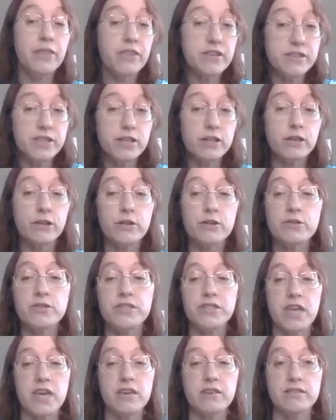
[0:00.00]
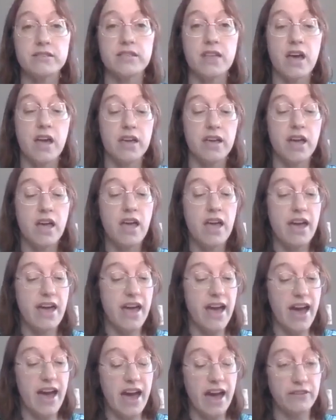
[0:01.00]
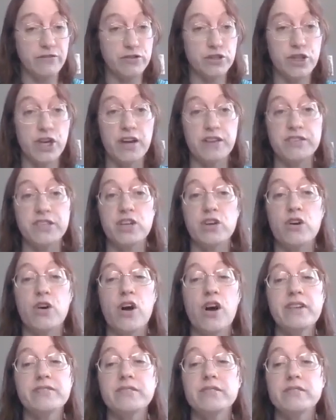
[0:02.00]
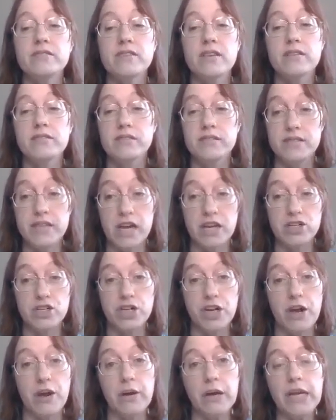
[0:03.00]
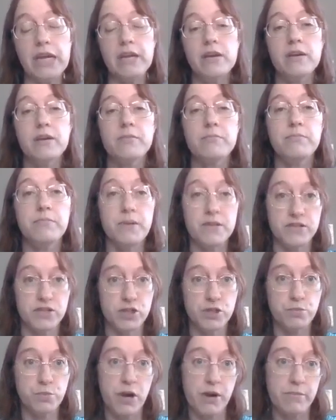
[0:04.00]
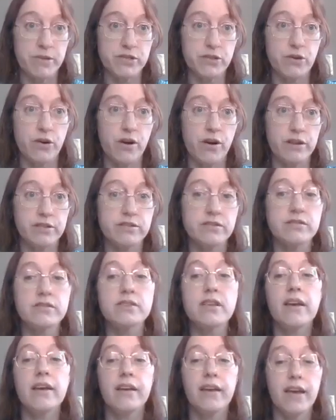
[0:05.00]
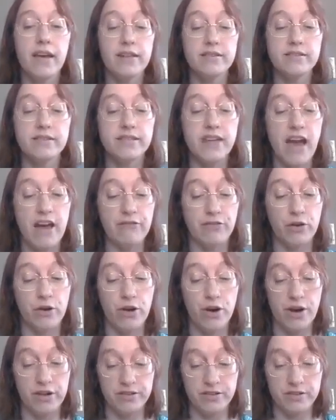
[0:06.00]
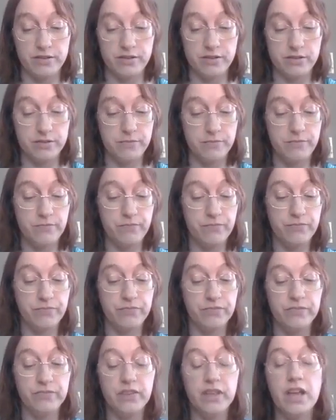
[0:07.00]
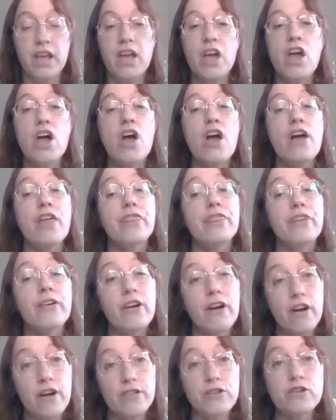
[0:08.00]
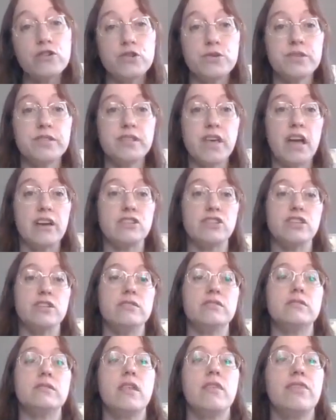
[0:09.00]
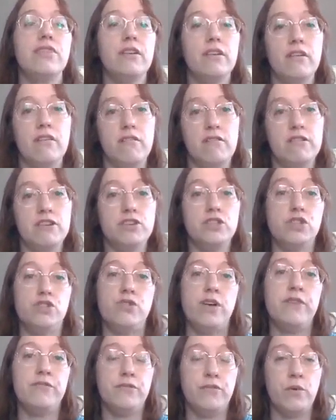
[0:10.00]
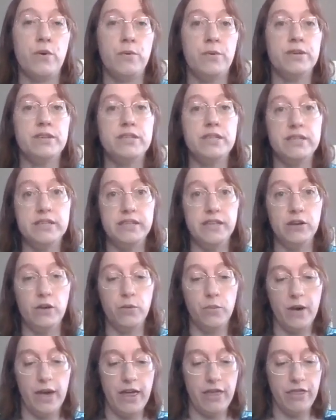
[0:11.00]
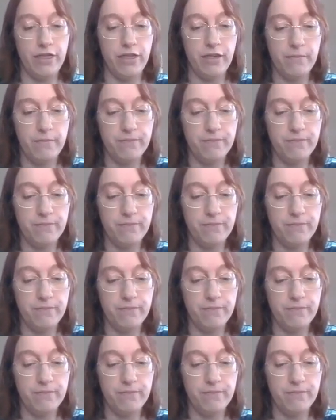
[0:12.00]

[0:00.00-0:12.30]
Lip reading: This includes things like advertising costs, stationery, business premise costs, and staff costs. There are other transactions that aren't as straightforward to deal with.